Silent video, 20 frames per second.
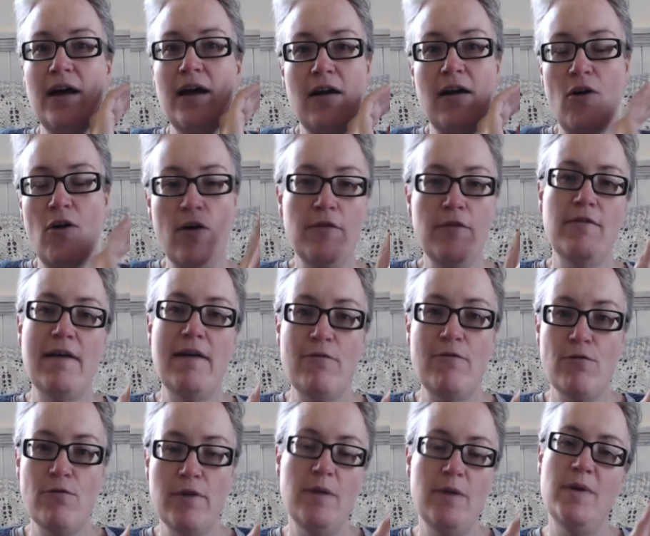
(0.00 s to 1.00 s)
on
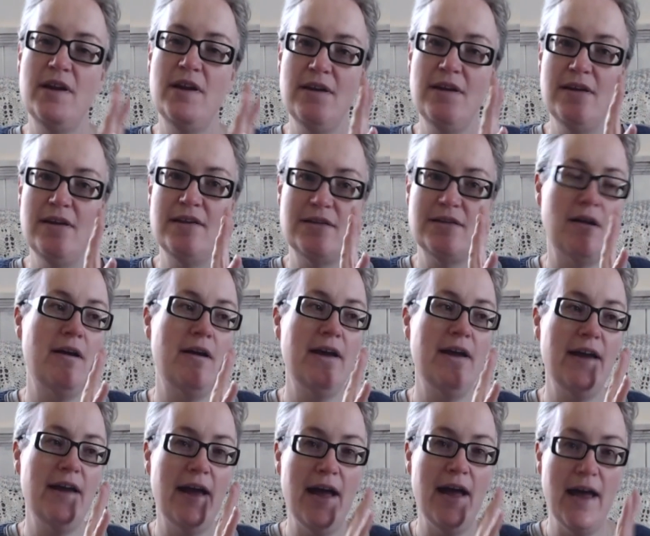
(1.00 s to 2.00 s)
Ravelry, because
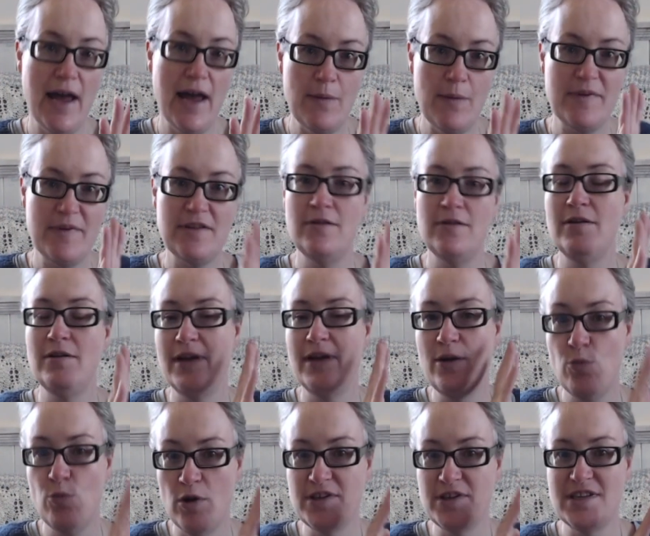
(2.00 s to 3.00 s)
I absolutely
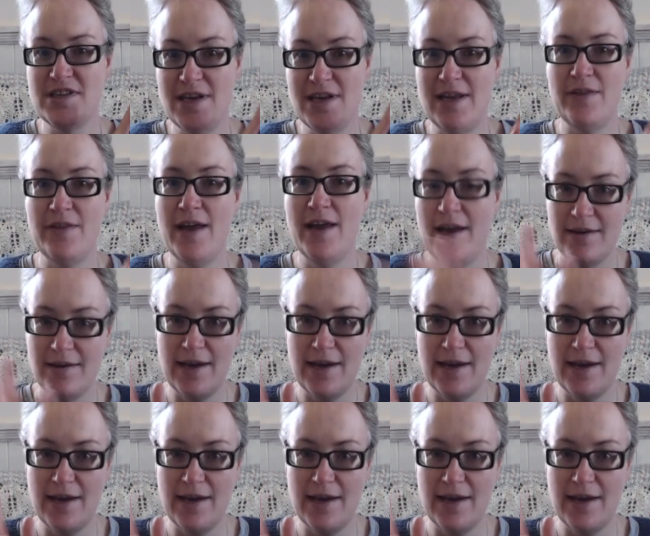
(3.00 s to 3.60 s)
want to knit that,